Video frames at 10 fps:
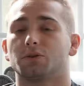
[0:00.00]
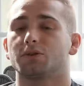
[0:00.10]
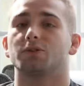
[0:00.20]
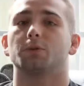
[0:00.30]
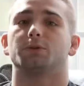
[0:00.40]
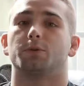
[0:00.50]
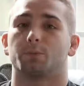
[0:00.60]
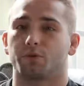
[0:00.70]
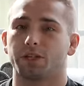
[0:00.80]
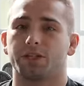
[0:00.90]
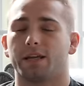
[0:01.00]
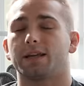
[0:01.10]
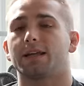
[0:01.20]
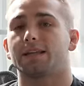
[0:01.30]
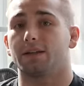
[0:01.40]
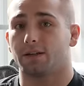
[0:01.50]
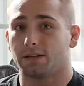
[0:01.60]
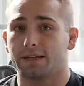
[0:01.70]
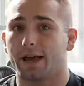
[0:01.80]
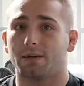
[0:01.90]
just knowing to appreciate it in the
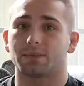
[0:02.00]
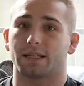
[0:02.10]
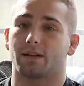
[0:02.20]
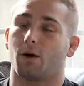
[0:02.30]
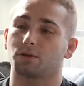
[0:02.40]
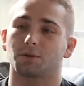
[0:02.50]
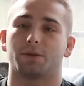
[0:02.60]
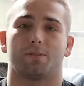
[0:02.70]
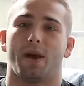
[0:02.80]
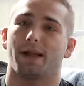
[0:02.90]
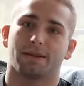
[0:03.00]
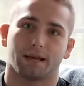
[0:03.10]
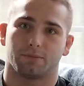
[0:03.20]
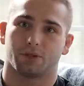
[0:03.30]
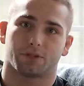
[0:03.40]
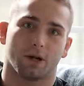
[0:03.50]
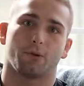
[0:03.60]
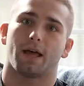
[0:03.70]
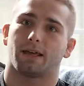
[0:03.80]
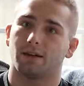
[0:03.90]
good times and also in the bad times, just know
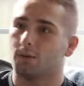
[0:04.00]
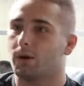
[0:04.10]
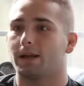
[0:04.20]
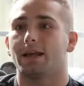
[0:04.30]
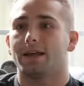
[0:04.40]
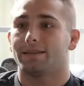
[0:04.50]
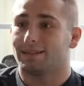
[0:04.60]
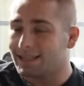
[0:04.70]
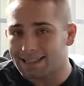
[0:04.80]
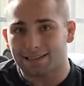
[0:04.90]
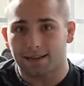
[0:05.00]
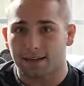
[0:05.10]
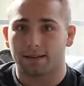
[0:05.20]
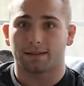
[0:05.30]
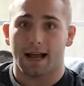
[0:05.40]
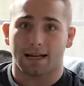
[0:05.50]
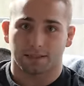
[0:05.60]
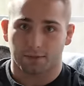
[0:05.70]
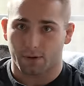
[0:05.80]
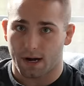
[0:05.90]
that, you know what? This isn't gonna
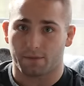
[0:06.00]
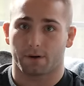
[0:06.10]
last forever.